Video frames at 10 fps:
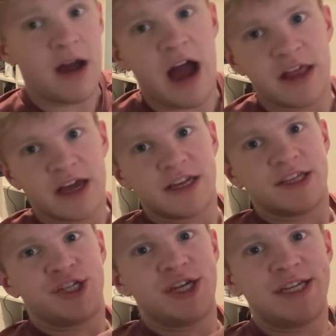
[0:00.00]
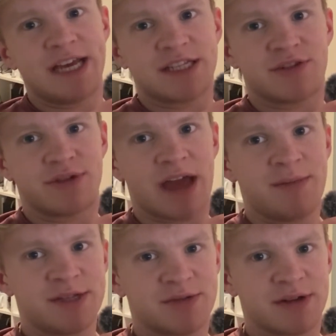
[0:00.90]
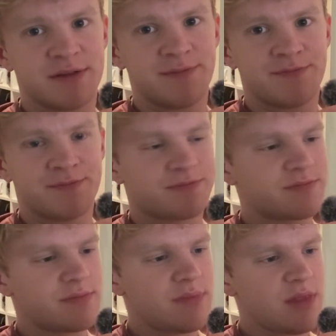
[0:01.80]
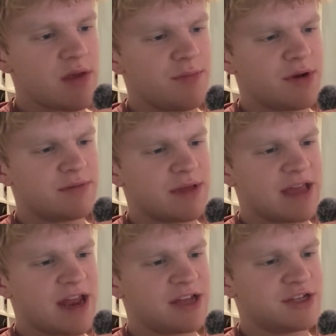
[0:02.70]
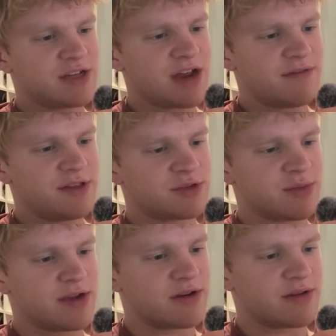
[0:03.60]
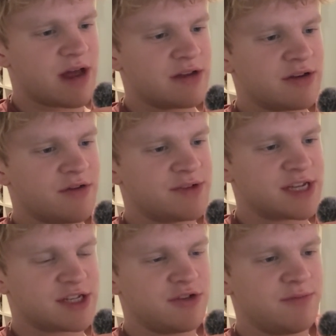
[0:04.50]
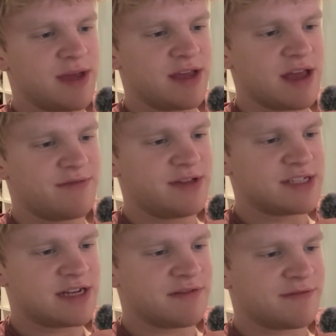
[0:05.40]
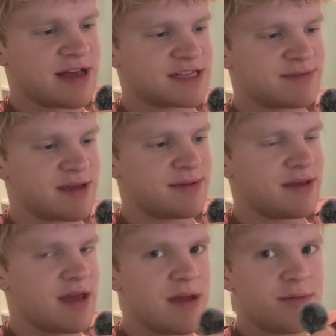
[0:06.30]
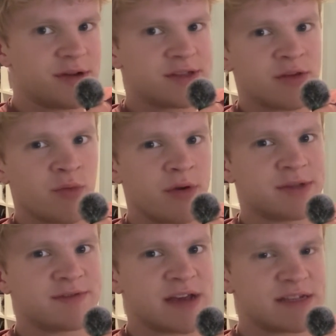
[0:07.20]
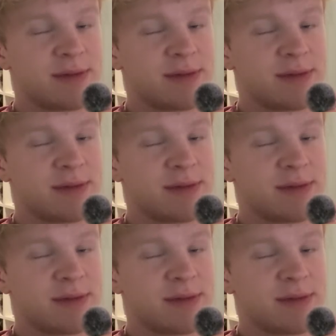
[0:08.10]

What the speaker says: I liked the GTS 3M as well. But again, it just kind of feels weird. I don't know if it's like too big. It feels a little fast, maybe, but also the worm is fast.